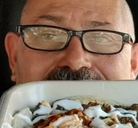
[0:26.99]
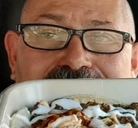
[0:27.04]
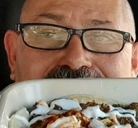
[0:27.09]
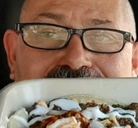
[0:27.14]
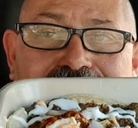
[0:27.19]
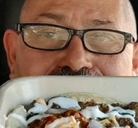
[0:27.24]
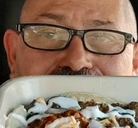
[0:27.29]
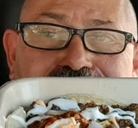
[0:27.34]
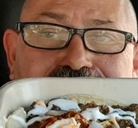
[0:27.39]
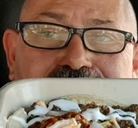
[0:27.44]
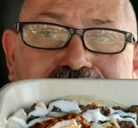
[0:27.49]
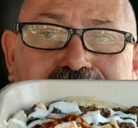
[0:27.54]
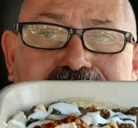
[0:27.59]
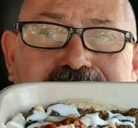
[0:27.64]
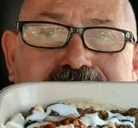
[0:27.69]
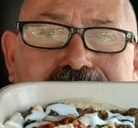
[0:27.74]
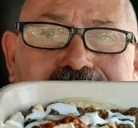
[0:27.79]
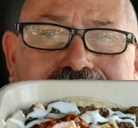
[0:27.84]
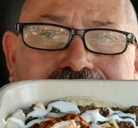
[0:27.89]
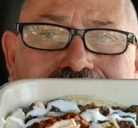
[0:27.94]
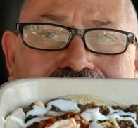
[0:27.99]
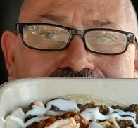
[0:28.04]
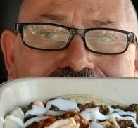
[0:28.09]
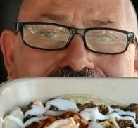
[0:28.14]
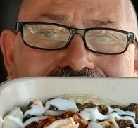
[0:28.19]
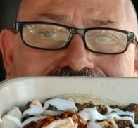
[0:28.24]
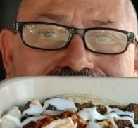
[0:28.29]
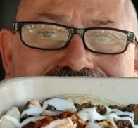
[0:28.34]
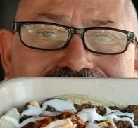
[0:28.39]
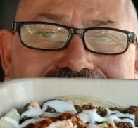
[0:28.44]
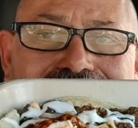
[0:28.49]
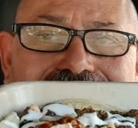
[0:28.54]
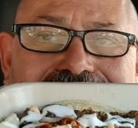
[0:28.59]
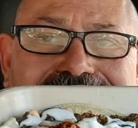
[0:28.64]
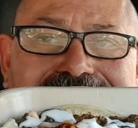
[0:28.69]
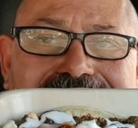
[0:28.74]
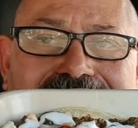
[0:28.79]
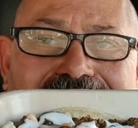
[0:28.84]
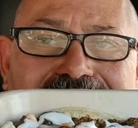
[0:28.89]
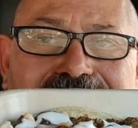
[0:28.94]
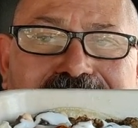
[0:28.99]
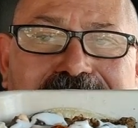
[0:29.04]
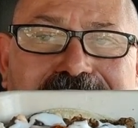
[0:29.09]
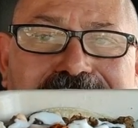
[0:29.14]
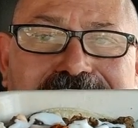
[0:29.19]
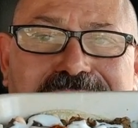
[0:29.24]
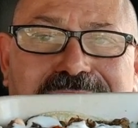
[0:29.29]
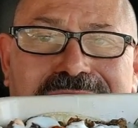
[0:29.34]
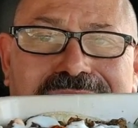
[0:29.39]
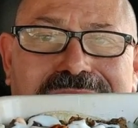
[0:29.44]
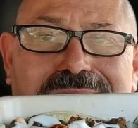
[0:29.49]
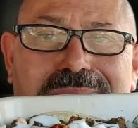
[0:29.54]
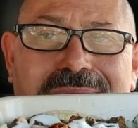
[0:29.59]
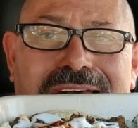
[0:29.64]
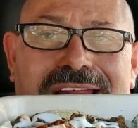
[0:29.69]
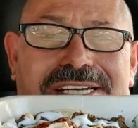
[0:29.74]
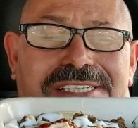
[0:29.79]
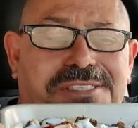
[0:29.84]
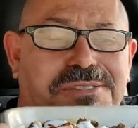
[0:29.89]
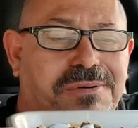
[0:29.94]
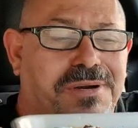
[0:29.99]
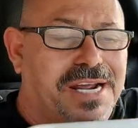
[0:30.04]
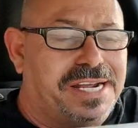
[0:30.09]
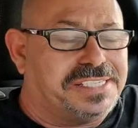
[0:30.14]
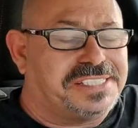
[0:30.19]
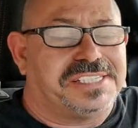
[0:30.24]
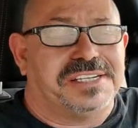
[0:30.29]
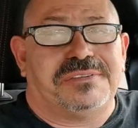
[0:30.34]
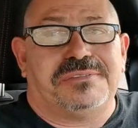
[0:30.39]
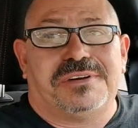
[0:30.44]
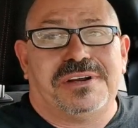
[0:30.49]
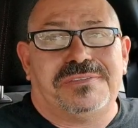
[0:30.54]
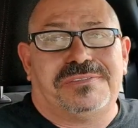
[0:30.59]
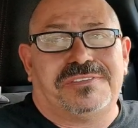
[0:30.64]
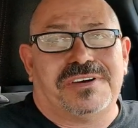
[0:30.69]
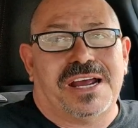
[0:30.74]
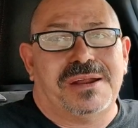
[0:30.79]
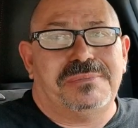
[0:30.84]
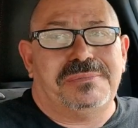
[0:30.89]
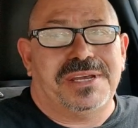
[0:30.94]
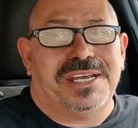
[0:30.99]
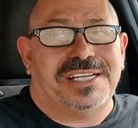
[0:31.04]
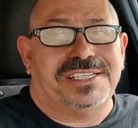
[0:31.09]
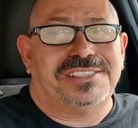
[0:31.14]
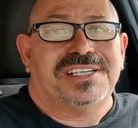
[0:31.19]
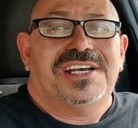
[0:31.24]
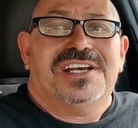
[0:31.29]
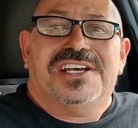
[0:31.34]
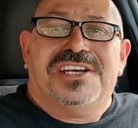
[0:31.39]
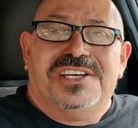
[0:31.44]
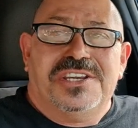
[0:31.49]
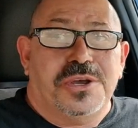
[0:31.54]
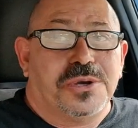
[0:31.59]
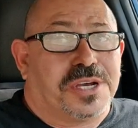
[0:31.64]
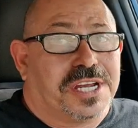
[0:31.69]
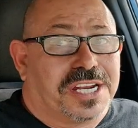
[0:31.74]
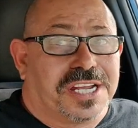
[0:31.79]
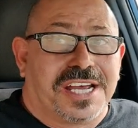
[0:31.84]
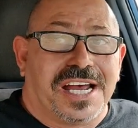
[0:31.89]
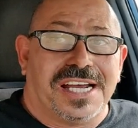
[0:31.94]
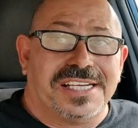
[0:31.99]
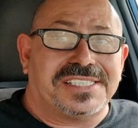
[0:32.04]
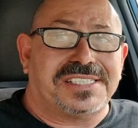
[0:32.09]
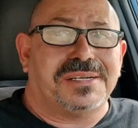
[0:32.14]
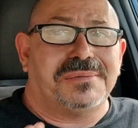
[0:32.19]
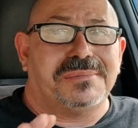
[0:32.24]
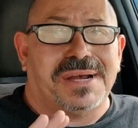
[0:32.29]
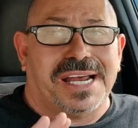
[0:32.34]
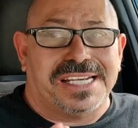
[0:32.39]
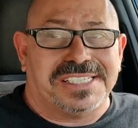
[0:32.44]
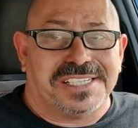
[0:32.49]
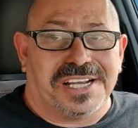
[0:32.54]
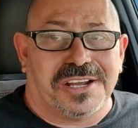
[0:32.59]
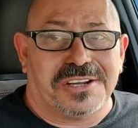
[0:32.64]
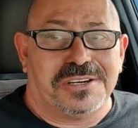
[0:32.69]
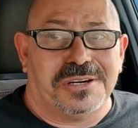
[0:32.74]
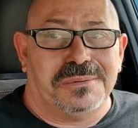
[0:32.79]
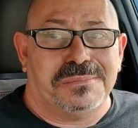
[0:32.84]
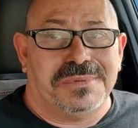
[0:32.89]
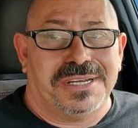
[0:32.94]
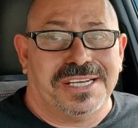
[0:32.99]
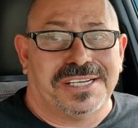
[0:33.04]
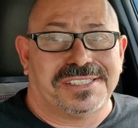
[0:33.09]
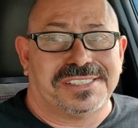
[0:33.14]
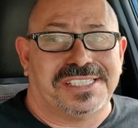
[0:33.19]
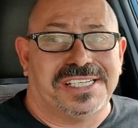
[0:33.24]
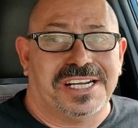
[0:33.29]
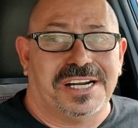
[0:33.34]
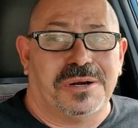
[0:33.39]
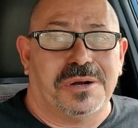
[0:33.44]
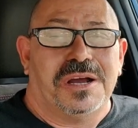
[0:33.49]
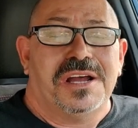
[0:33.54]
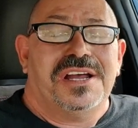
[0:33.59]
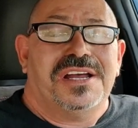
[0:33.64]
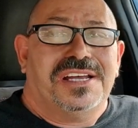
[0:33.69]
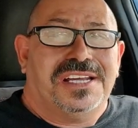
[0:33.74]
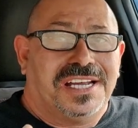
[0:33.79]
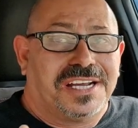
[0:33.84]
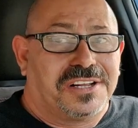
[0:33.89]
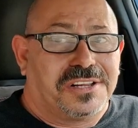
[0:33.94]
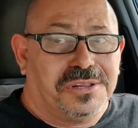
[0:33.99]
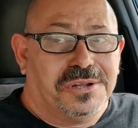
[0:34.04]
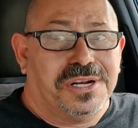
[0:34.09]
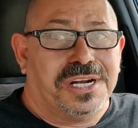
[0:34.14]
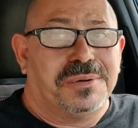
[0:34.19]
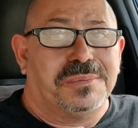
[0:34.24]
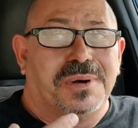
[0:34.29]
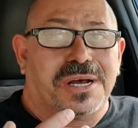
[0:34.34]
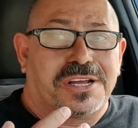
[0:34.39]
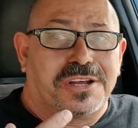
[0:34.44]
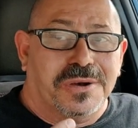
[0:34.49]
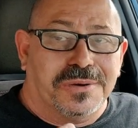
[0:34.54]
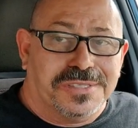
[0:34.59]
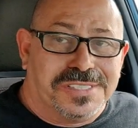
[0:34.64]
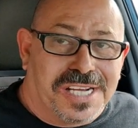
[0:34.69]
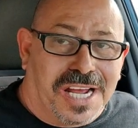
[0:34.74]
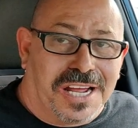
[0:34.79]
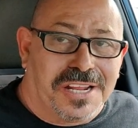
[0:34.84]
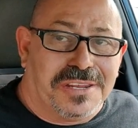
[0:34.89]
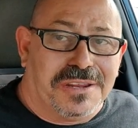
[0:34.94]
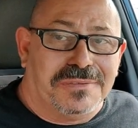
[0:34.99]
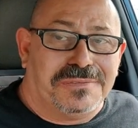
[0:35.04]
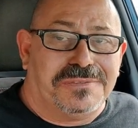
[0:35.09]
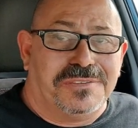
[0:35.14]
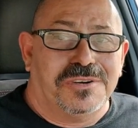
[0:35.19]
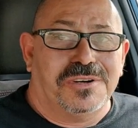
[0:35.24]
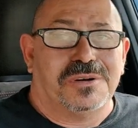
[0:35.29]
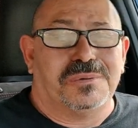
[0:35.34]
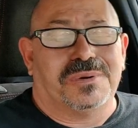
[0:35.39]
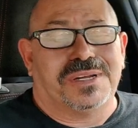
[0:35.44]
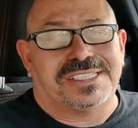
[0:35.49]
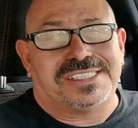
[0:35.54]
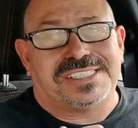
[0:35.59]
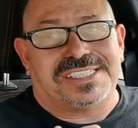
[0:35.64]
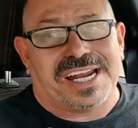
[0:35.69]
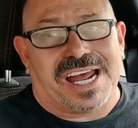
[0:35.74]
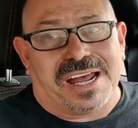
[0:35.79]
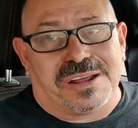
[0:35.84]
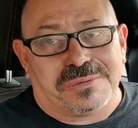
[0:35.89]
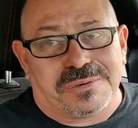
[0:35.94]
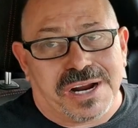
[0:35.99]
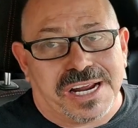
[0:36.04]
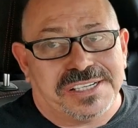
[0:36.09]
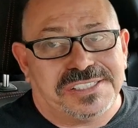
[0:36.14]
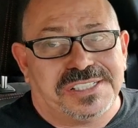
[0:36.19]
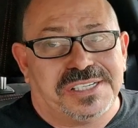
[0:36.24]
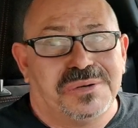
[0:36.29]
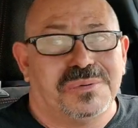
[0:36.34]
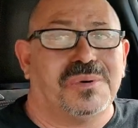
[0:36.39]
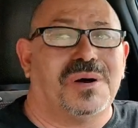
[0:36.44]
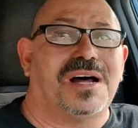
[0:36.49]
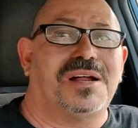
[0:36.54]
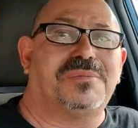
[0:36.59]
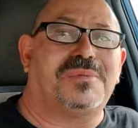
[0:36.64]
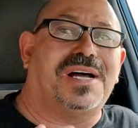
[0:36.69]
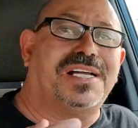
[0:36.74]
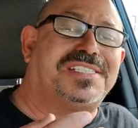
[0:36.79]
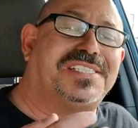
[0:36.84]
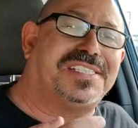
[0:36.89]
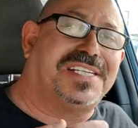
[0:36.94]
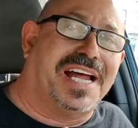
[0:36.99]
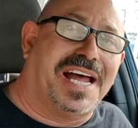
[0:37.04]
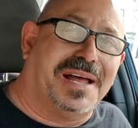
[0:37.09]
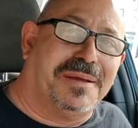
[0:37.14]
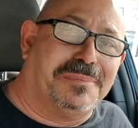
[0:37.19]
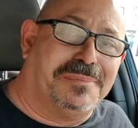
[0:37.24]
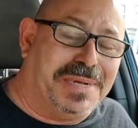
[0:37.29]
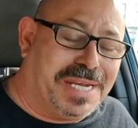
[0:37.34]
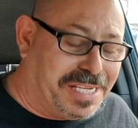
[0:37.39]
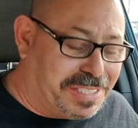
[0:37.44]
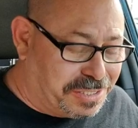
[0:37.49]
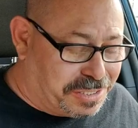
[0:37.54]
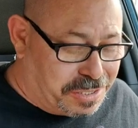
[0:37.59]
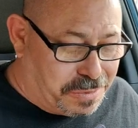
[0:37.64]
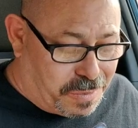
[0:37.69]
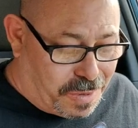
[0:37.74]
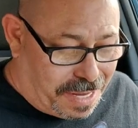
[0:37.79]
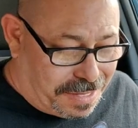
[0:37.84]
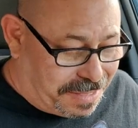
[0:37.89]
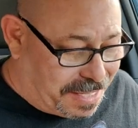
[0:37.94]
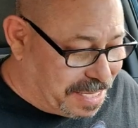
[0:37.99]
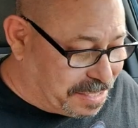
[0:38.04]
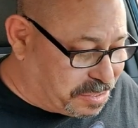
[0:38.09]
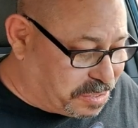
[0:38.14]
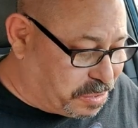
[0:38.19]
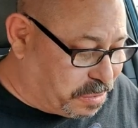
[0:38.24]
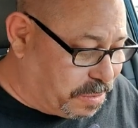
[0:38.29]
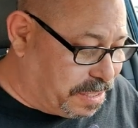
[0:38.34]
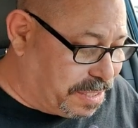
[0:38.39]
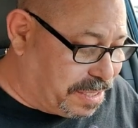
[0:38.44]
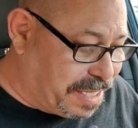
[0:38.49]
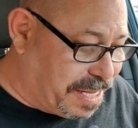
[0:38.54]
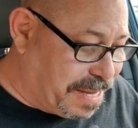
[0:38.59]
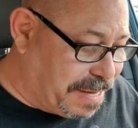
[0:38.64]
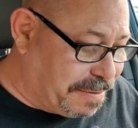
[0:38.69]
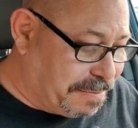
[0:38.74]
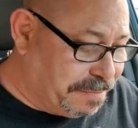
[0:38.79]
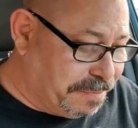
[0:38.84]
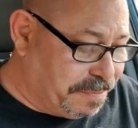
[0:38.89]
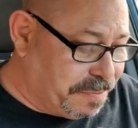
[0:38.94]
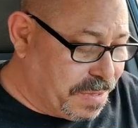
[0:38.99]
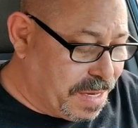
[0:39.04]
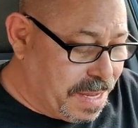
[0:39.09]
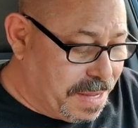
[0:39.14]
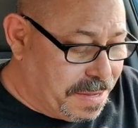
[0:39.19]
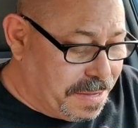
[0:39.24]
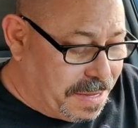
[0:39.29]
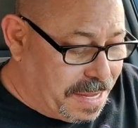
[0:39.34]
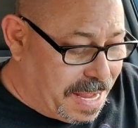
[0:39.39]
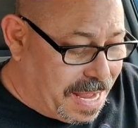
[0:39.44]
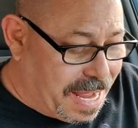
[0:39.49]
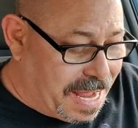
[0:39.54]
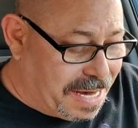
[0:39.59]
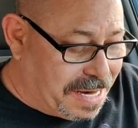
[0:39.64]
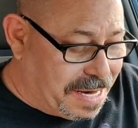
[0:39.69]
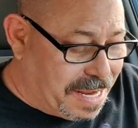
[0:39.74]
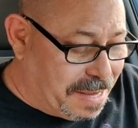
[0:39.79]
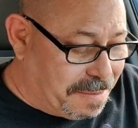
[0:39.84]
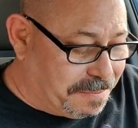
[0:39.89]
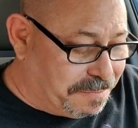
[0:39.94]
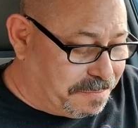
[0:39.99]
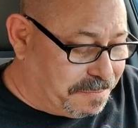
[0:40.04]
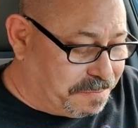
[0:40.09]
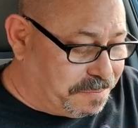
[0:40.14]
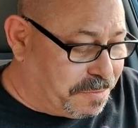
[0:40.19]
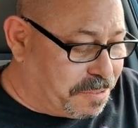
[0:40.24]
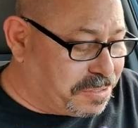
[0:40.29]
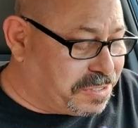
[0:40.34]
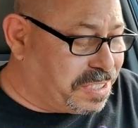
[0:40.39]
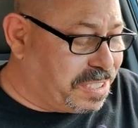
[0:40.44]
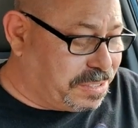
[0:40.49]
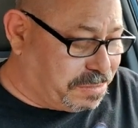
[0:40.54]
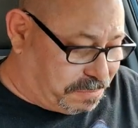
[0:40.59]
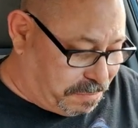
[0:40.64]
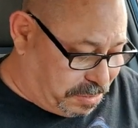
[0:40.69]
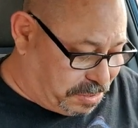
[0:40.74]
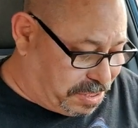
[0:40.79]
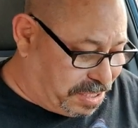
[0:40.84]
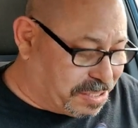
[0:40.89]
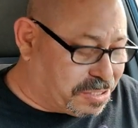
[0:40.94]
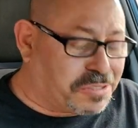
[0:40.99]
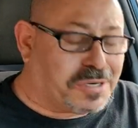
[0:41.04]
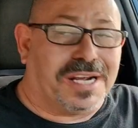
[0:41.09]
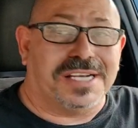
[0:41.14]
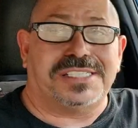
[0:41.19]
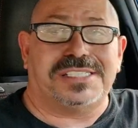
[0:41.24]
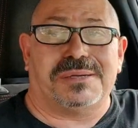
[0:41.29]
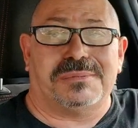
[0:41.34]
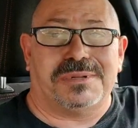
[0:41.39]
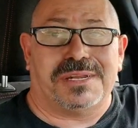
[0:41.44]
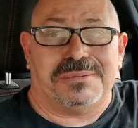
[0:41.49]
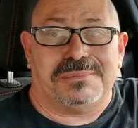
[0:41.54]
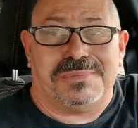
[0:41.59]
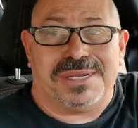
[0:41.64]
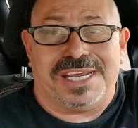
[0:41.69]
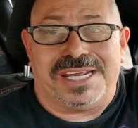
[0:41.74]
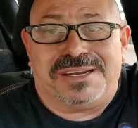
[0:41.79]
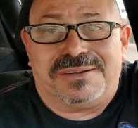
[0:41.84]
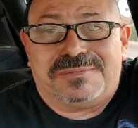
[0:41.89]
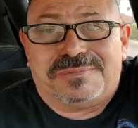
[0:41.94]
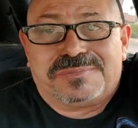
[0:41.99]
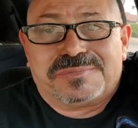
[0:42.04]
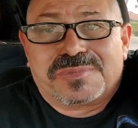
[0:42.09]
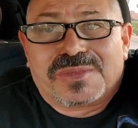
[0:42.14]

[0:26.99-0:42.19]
the two carne asada tacos with Spanish rice and refried beans. You could customize all your meals here, including what goes on the food, what style rice you want, what style beans you want, that sort of thing. And um, first things first, let's try some of the meat.